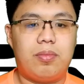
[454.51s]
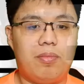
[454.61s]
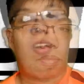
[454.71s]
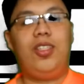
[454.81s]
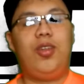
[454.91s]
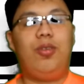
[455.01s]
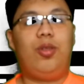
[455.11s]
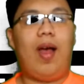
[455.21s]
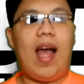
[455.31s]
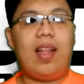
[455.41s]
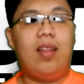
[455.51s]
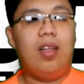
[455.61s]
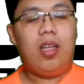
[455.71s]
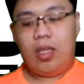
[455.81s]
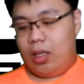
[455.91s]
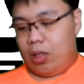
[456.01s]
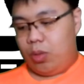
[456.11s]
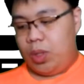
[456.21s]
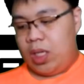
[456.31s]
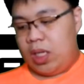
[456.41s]
Also, to add,
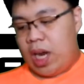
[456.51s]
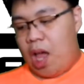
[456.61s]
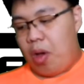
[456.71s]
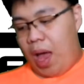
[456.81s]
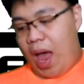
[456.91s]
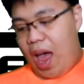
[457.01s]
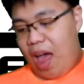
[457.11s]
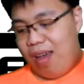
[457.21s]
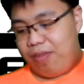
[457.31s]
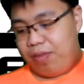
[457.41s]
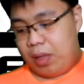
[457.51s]
we now have